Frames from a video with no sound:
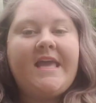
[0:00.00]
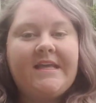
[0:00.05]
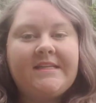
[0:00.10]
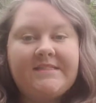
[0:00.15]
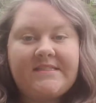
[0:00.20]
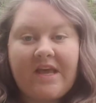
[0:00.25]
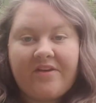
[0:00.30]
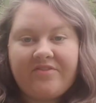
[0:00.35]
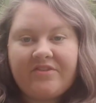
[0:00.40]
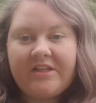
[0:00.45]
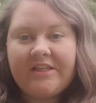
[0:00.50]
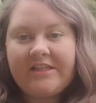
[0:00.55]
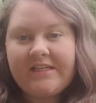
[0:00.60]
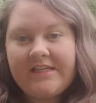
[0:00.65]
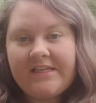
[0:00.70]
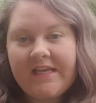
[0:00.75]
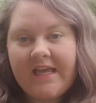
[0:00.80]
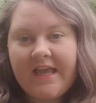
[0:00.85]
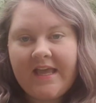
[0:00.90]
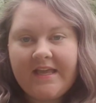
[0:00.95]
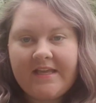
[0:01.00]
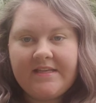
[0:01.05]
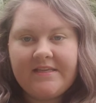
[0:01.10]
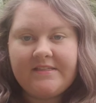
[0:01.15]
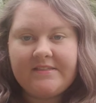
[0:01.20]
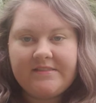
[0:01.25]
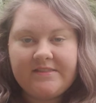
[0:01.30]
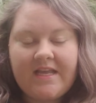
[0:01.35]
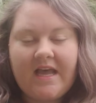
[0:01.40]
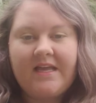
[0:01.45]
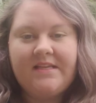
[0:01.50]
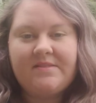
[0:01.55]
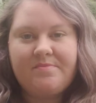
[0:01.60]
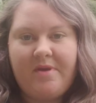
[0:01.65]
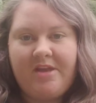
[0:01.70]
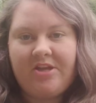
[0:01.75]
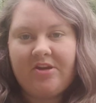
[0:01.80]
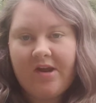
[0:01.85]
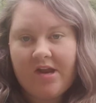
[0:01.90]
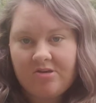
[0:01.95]
It definitely does
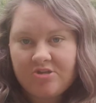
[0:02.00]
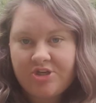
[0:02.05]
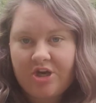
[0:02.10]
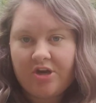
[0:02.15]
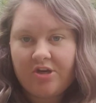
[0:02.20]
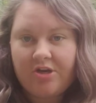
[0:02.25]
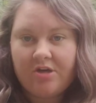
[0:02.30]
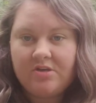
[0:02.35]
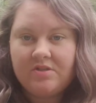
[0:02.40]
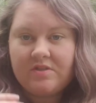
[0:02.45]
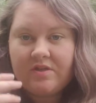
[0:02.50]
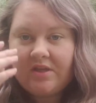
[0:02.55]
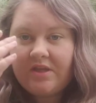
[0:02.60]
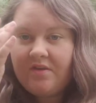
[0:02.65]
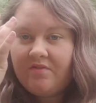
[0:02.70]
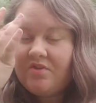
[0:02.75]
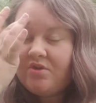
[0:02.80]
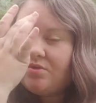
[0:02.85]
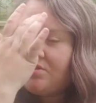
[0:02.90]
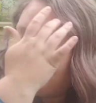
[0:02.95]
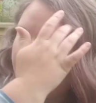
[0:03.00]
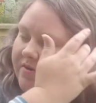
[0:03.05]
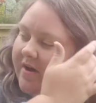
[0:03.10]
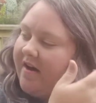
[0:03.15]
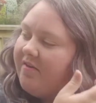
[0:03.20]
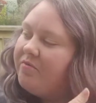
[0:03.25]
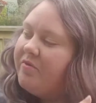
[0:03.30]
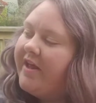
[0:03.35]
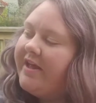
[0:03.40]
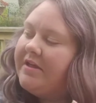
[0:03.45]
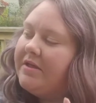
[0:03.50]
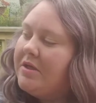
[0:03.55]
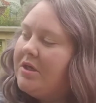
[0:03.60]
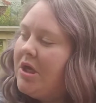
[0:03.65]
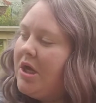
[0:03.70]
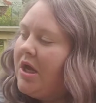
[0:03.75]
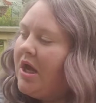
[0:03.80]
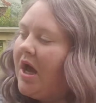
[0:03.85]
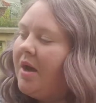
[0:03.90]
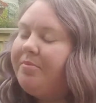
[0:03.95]
make your hair darker. So like if you do have like
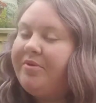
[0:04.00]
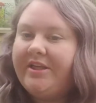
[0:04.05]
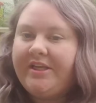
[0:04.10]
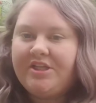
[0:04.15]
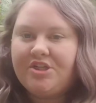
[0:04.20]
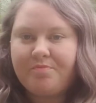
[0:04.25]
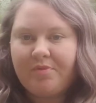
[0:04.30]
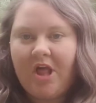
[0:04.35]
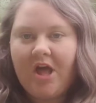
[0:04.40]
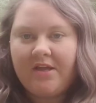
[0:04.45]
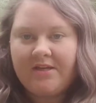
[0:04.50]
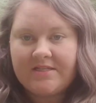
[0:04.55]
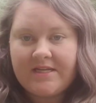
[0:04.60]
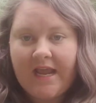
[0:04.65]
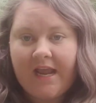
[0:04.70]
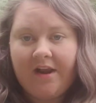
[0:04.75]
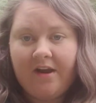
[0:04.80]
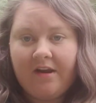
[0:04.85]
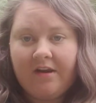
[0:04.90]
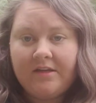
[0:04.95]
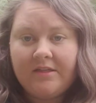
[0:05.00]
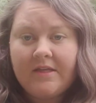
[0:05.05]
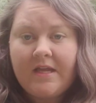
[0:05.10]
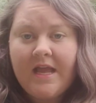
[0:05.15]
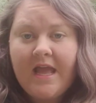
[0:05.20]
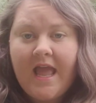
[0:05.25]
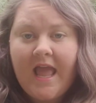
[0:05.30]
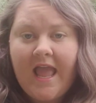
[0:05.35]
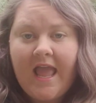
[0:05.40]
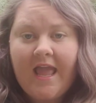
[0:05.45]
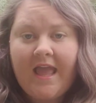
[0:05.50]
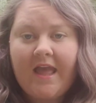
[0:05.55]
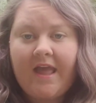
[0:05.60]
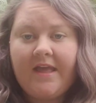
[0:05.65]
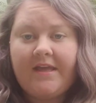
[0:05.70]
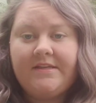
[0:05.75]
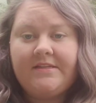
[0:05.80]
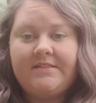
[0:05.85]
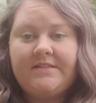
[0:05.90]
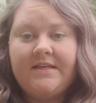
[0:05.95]
a bleach blonde hair
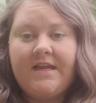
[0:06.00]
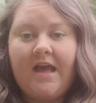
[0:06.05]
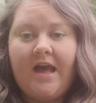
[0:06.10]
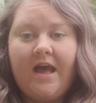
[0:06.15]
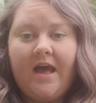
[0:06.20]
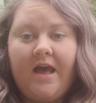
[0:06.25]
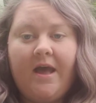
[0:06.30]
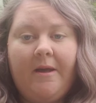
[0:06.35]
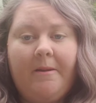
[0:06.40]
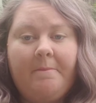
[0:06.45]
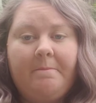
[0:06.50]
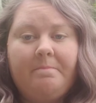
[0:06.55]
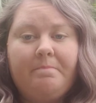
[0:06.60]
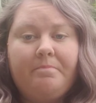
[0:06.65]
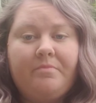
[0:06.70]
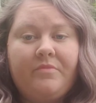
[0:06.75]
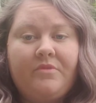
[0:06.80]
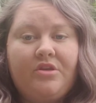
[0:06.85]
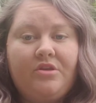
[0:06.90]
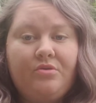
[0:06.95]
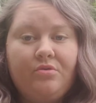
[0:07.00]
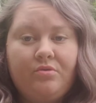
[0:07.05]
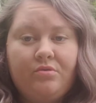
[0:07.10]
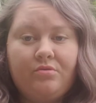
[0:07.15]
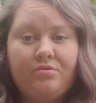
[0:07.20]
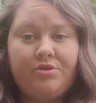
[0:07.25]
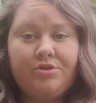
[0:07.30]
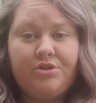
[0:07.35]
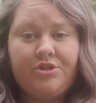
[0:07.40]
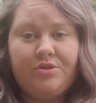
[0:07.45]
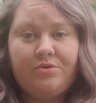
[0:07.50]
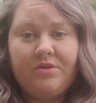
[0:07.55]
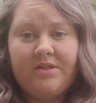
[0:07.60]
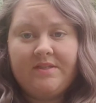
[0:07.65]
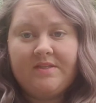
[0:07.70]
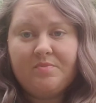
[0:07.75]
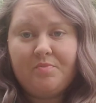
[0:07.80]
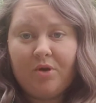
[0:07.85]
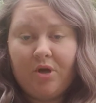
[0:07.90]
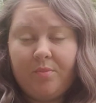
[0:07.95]
and you do
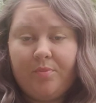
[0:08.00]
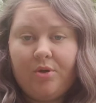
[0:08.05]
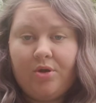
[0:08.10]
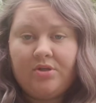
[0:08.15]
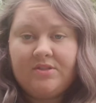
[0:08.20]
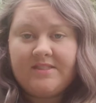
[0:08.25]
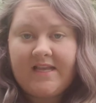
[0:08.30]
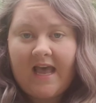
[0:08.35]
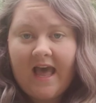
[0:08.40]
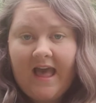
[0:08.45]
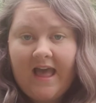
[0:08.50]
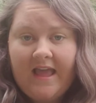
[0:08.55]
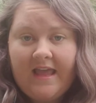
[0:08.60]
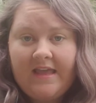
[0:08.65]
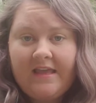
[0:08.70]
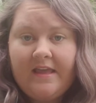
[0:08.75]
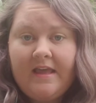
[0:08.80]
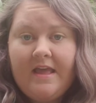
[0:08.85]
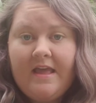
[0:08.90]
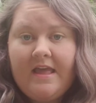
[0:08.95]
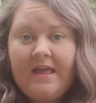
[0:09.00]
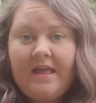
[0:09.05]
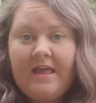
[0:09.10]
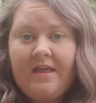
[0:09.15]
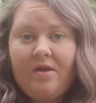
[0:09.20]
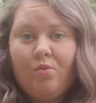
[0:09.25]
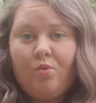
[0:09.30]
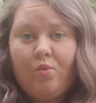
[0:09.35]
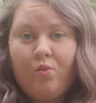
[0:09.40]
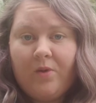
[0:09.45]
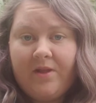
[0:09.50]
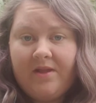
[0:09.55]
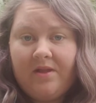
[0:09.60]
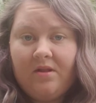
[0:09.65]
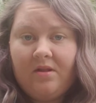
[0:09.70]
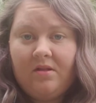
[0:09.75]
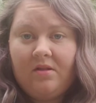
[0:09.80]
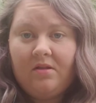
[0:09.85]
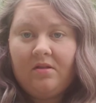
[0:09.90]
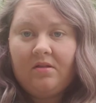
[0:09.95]
this purple dye, it
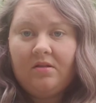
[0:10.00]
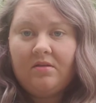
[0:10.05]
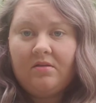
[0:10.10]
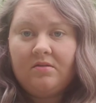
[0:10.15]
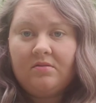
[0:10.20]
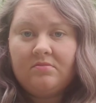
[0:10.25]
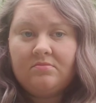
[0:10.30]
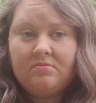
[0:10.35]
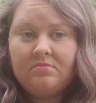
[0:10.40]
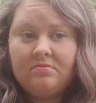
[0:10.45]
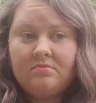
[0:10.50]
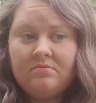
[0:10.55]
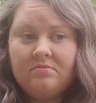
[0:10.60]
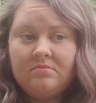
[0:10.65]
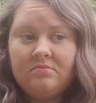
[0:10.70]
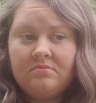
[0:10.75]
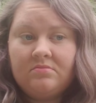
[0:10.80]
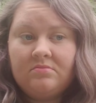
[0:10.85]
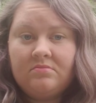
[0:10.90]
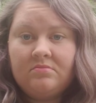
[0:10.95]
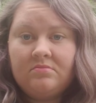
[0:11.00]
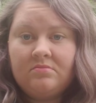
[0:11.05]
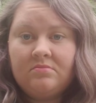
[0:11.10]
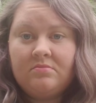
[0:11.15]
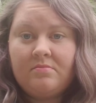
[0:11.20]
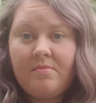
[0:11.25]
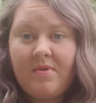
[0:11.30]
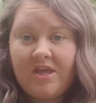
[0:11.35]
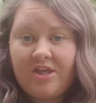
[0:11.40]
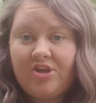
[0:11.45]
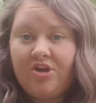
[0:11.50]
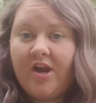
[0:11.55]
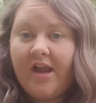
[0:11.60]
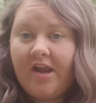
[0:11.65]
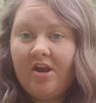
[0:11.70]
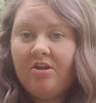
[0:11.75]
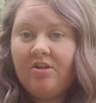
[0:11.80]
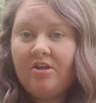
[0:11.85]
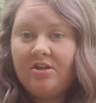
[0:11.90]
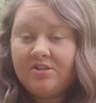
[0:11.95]
will make your
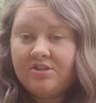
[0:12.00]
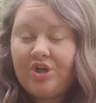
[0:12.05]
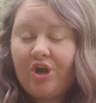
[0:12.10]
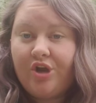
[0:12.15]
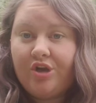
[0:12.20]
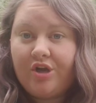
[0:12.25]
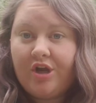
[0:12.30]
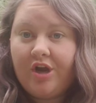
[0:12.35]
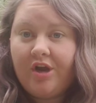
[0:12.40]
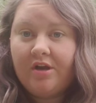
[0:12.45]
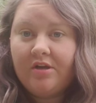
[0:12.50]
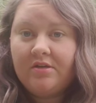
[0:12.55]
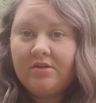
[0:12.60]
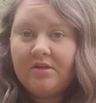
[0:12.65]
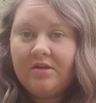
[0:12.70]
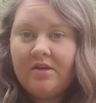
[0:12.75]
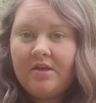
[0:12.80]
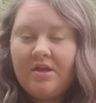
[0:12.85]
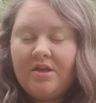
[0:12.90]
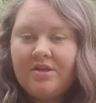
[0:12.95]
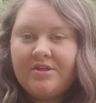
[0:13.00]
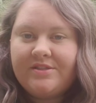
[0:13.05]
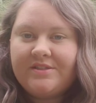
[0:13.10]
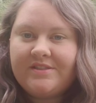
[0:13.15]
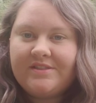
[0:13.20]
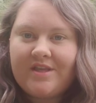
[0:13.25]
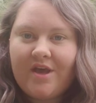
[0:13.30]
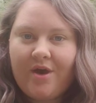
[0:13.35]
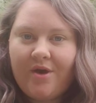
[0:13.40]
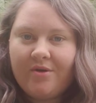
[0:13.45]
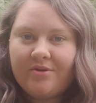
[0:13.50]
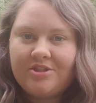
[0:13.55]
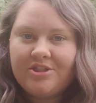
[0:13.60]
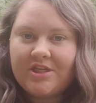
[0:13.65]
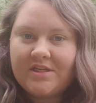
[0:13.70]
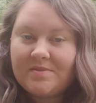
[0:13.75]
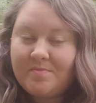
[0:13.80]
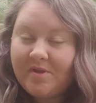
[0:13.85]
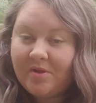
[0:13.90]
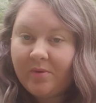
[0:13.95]
hair look darker. So
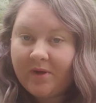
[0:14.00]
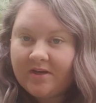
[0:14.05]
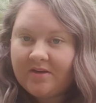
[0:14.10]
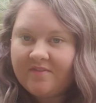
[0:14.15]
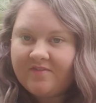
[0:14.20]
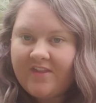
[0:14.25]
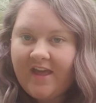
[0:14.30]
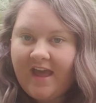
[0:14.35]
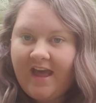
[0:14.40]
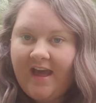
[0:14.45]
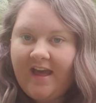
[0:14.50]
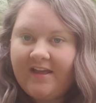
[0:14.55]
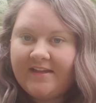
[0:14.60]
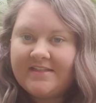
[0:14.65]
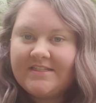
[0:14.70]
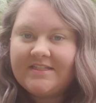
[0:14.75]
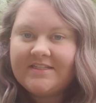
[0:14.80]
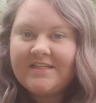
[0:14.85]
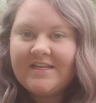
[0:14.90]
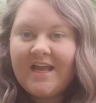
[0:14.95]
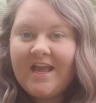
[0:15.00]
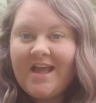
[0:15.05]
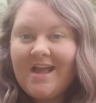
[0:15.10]
just be aware of that.